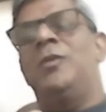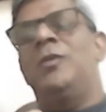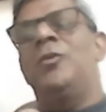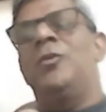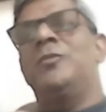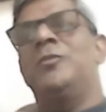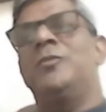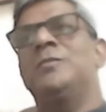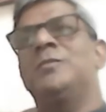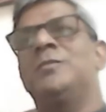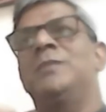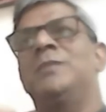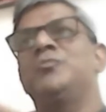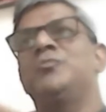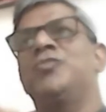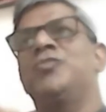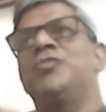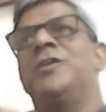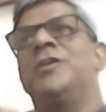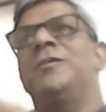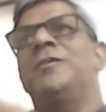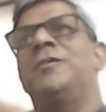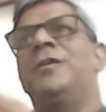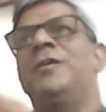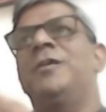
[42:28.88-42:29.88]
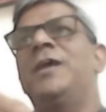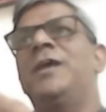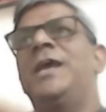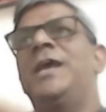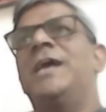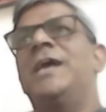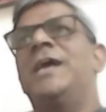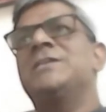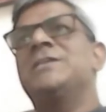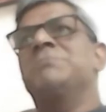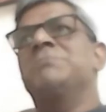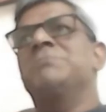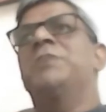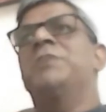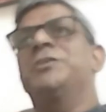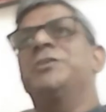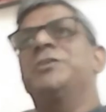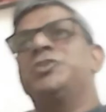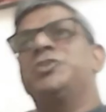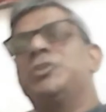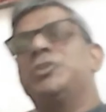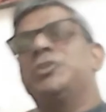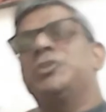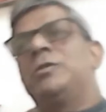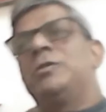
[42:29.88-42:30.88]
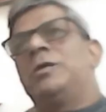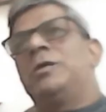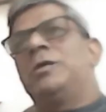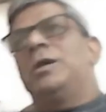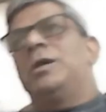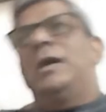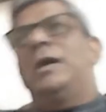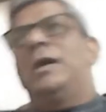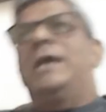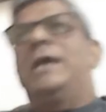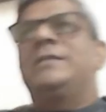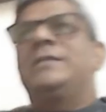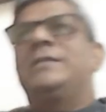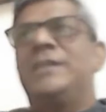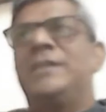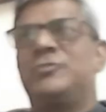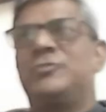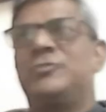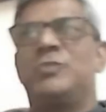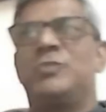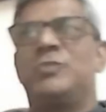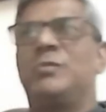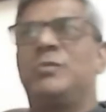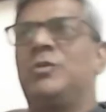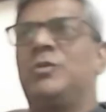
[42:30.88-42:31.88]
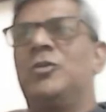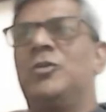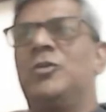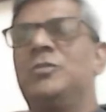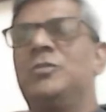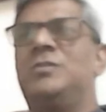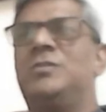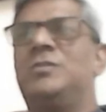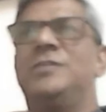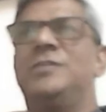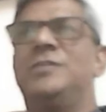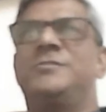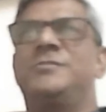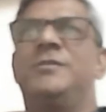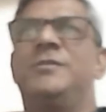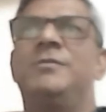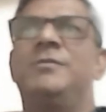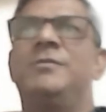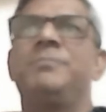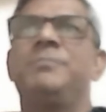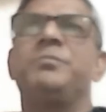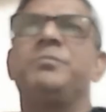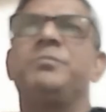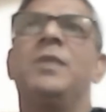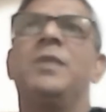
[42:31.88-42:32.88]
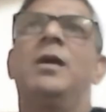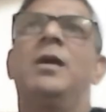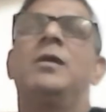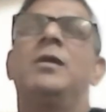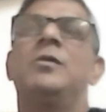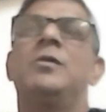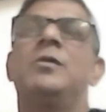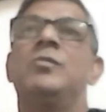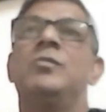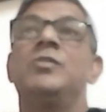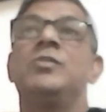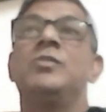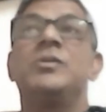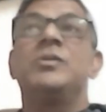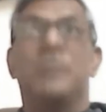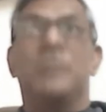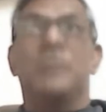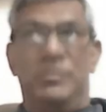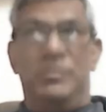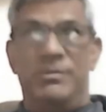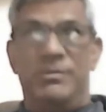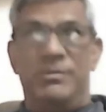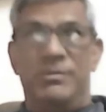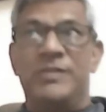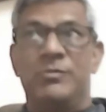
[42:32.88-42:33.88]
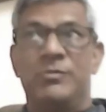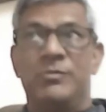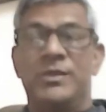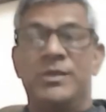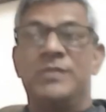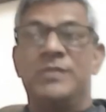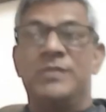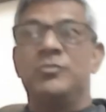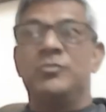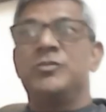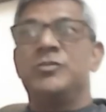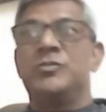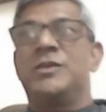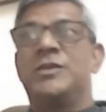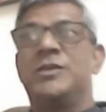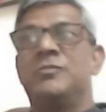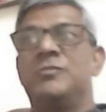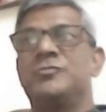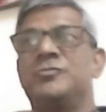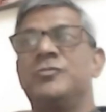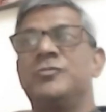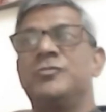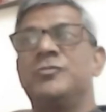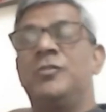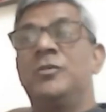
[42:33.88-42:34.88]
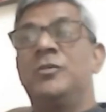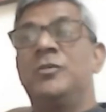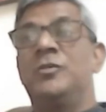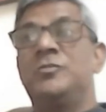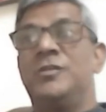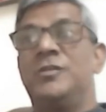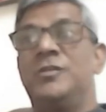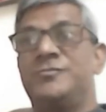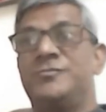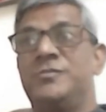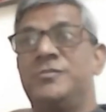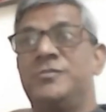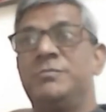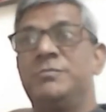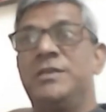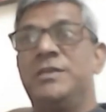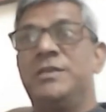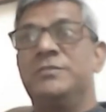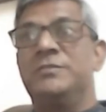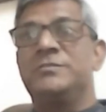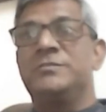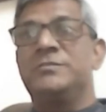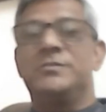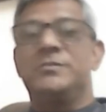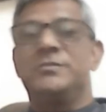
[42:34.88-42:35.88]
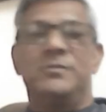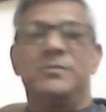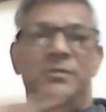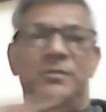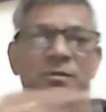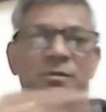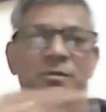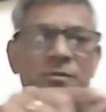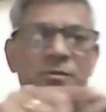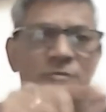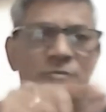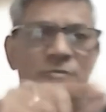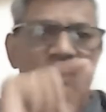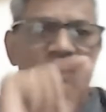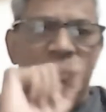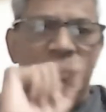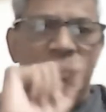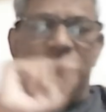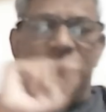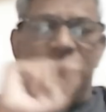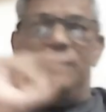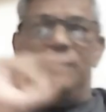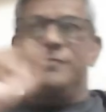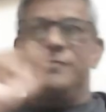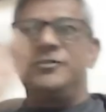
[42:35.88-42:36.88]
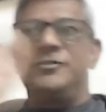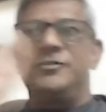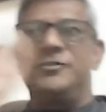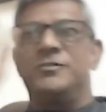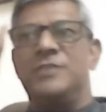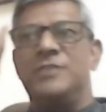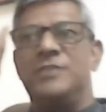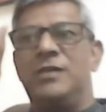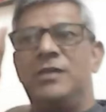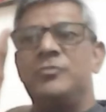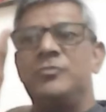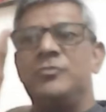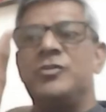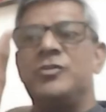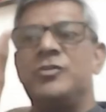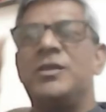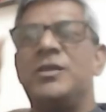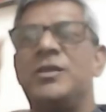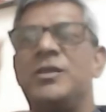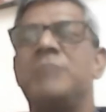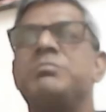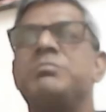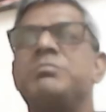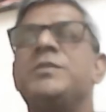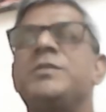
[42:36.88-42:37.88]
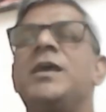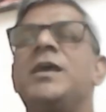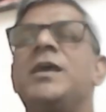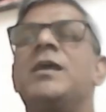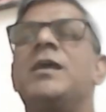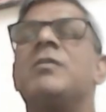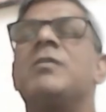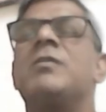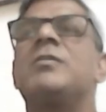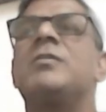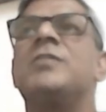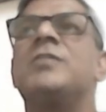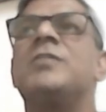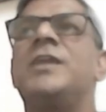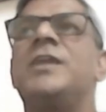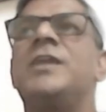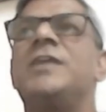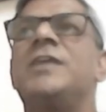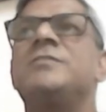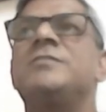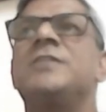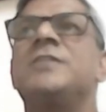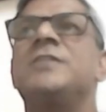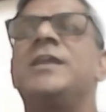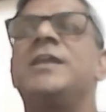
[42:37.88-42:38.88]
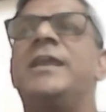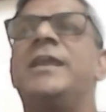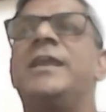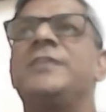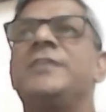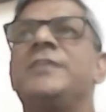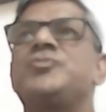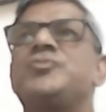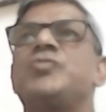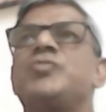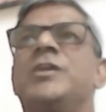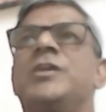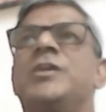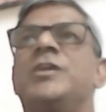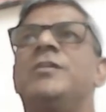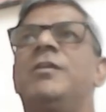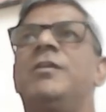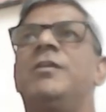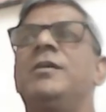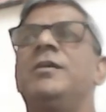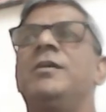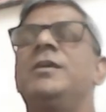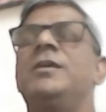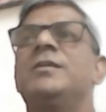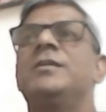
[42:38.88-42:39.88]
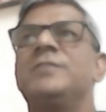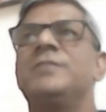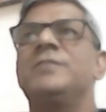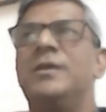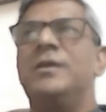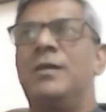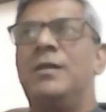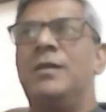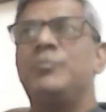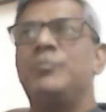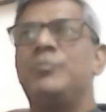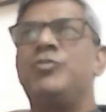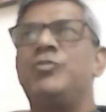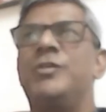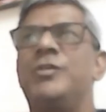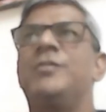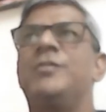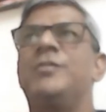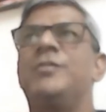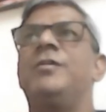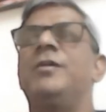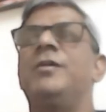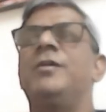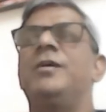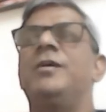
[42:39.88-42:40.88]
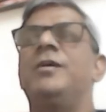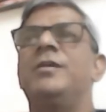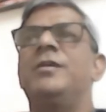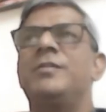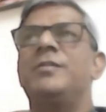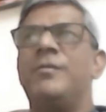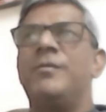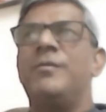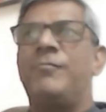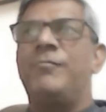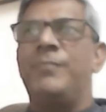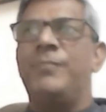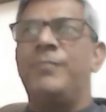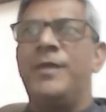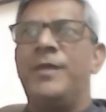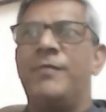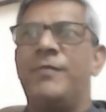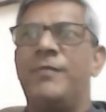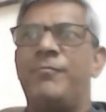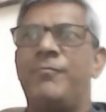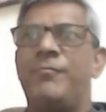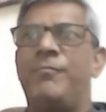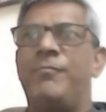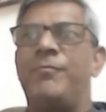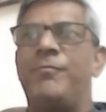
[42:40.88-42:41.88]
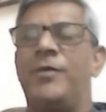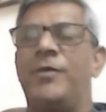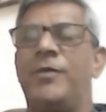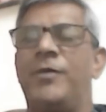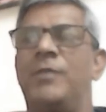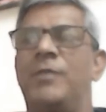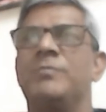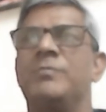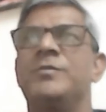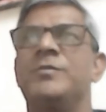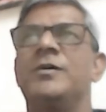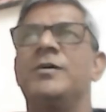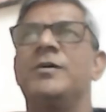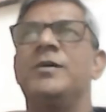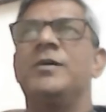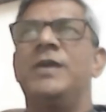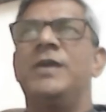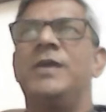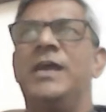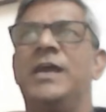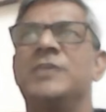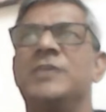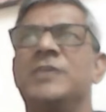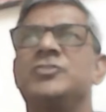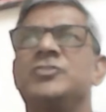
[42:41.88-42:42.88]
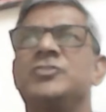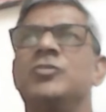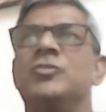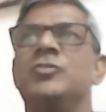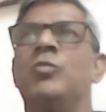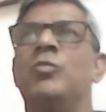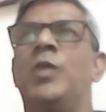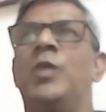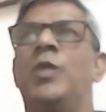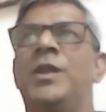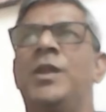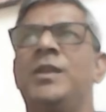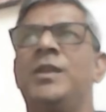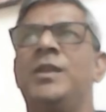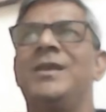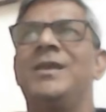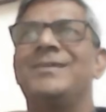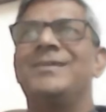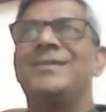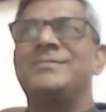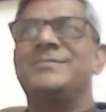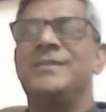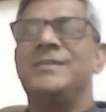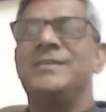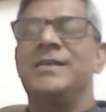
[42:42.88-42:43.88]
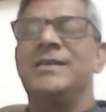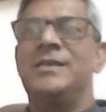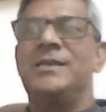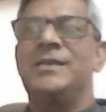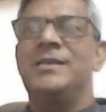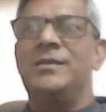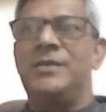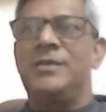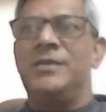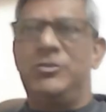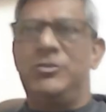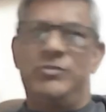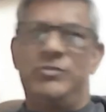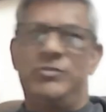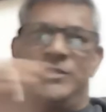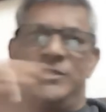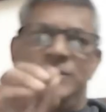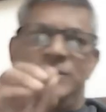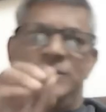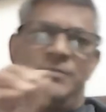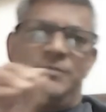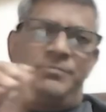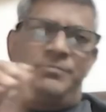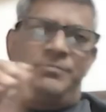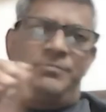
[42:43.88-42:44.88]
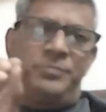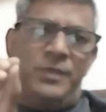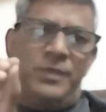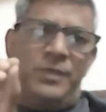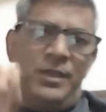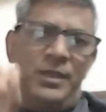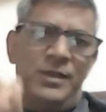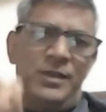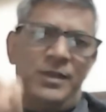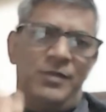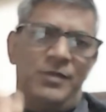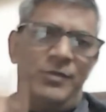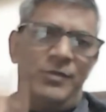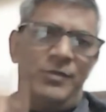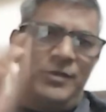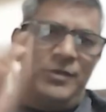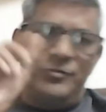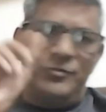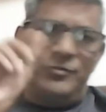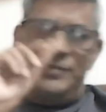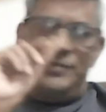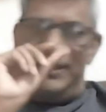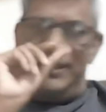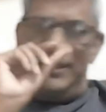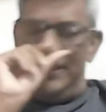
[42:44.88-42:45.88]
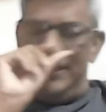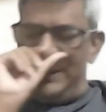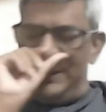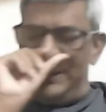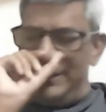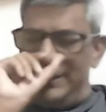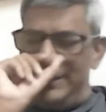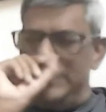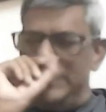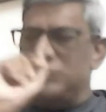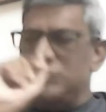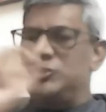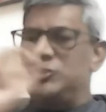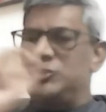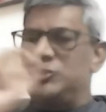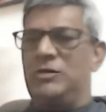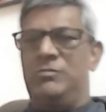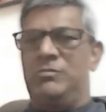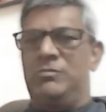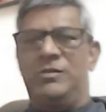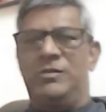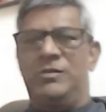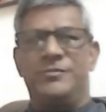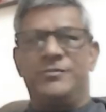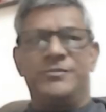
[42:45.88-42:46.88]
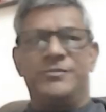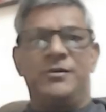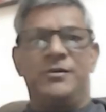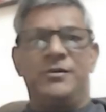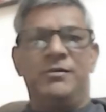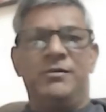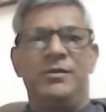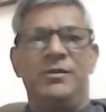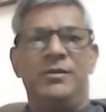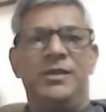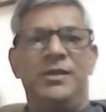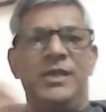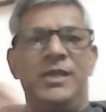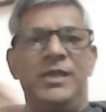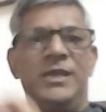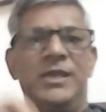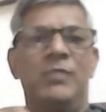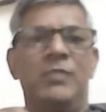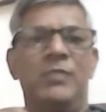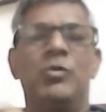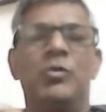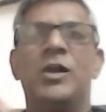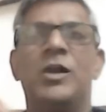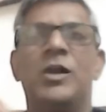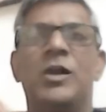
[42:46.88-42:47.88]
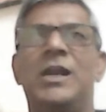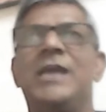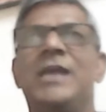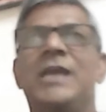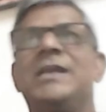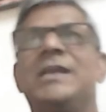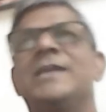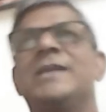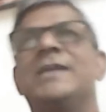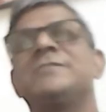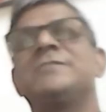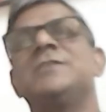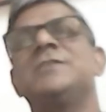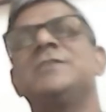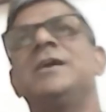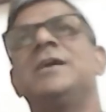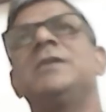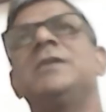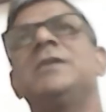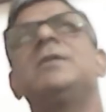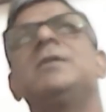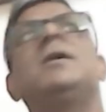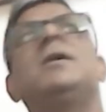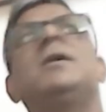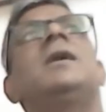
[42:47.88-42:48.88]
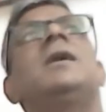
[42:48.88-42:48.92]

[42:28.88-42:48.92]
lot of them together as a bunch. And that's what we call cluster. Those are also called cluster beans. So here clusters are, they are organized, they're arranged together, they come together, they are formed as one single unit. Now, when you say initial cluster, in a word like, let's say,